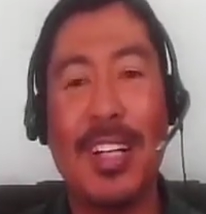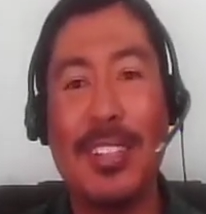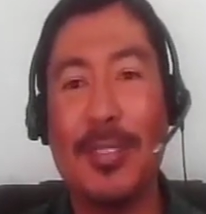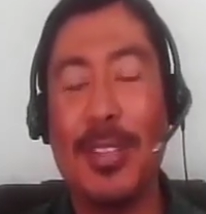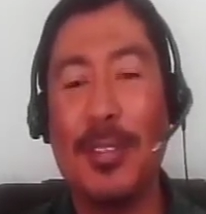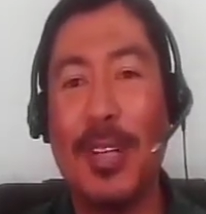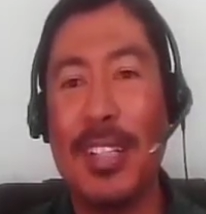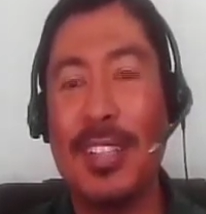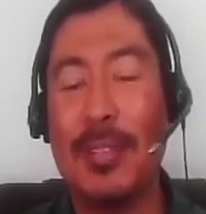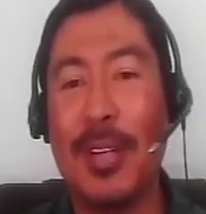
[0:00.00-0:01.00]
That's the reason why
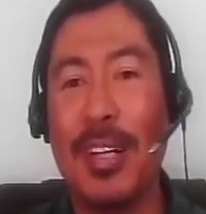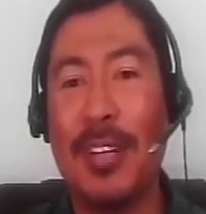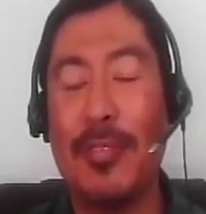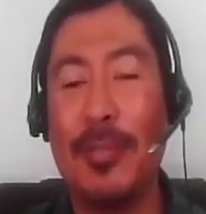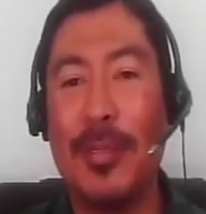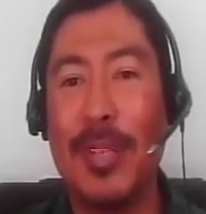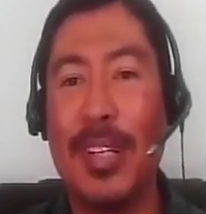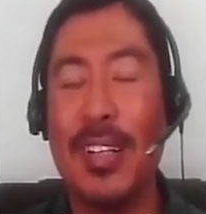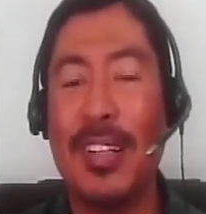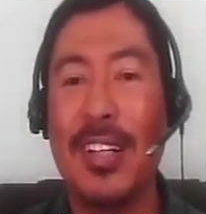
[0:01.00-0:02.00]
I said, Marlene, from the
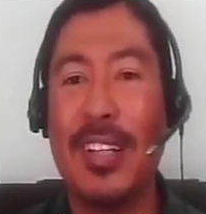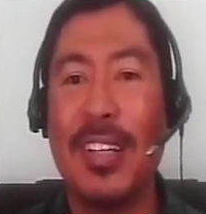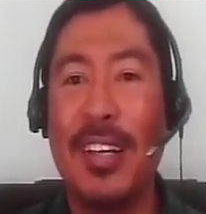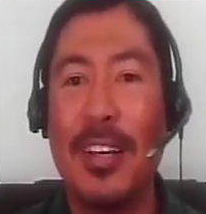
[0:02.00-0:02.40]
beginning that